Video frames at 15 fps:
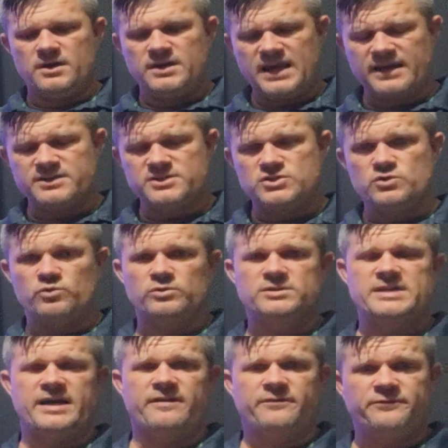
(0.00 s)
Next, you will
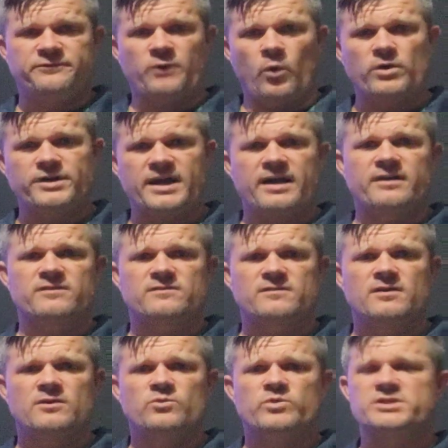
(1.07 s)
take 4 decks